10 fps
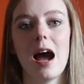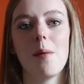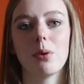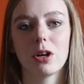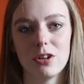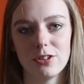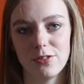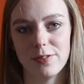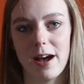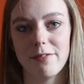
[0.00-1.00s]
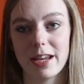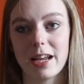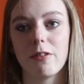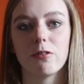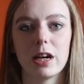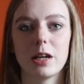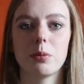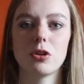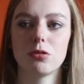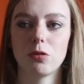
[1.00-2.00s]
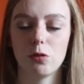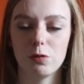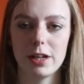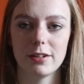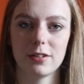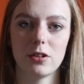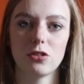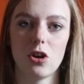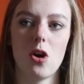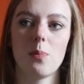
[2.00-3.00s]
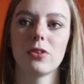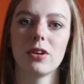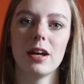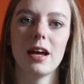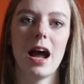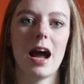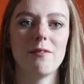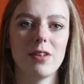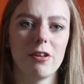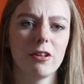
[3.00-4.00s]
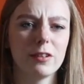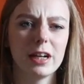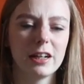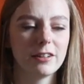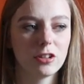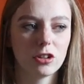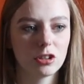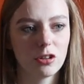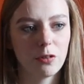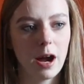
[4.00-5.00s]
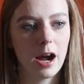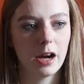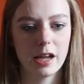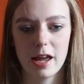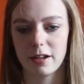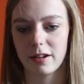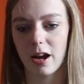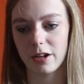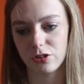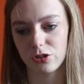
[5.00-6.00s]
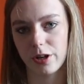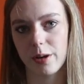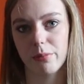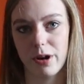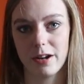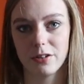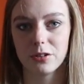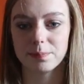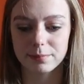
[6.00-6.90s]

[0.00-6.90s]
and because of that they get really beautiful fits on tops and they're a really sort of high-end high street brand